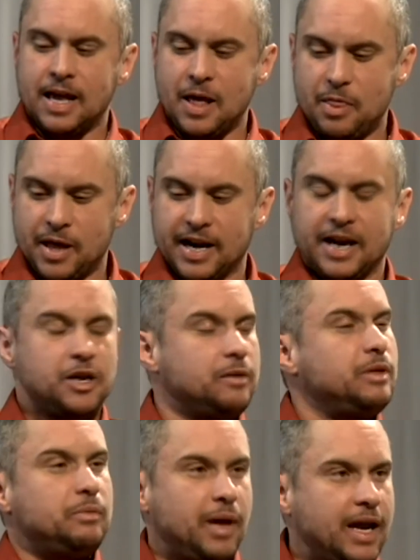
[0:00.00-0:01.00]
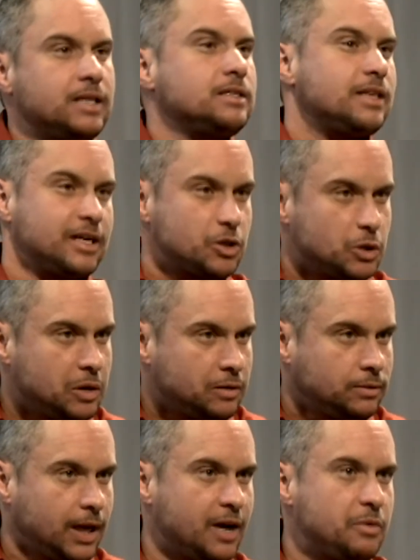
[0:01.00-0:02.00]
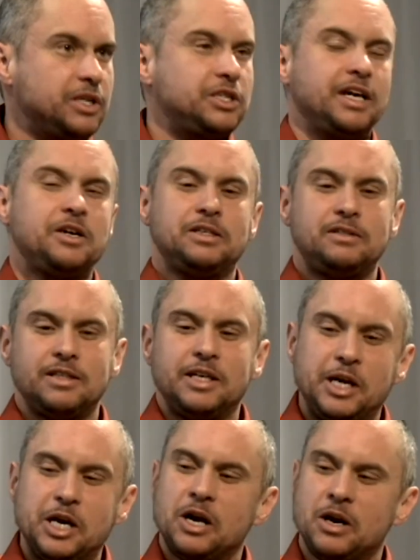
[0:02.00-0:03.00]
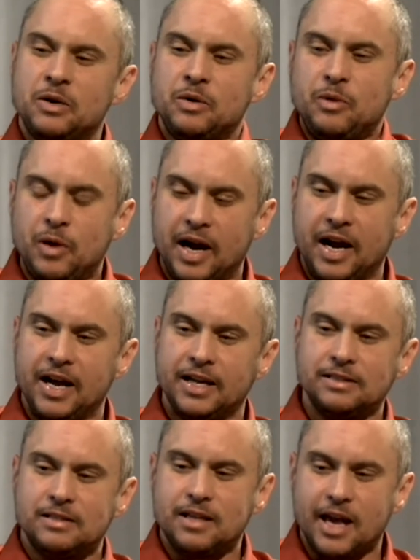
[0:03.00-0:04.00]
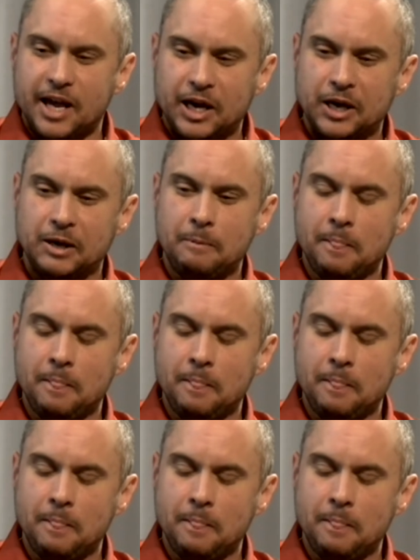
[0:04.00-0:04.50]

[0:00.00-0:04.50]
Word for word: that I could be pansexual. I wish I could sit here and say